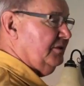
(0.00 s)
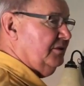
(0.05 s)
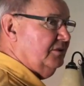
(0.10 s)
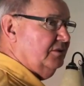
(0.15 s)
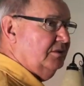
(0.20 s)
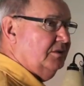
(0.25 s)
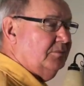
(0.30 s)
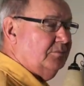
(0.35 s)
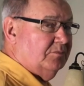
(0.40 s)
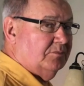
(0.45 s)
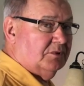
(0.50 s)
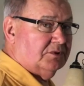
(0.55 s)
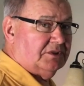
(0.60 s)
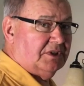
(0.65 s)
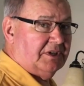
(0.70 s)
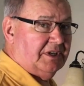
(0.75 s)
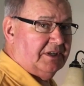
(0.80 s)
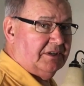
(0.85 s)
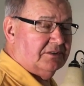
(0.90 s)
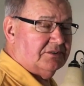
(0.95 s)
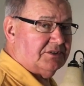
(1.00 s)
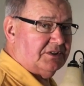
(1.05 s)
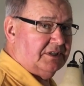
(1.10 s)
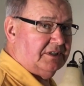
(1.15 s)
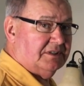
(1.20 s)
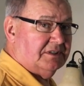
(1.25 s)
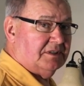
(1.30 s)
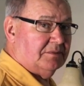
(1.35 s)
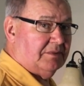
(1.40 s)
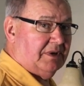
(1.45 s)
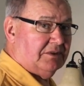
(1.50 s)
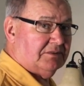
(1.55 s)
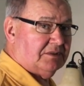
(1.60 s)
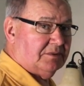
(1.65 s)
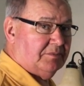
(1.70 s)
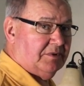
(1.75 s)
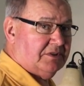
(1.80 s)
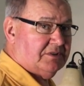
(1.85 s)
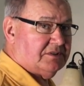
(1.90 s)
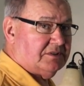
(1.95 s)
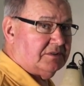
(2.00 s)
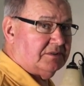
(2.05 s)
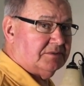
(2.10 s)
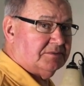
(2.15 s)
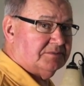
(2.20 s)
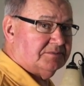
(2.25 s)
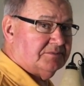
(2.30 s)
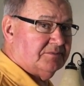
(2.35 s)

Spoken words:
to put the nails in to mount the picture.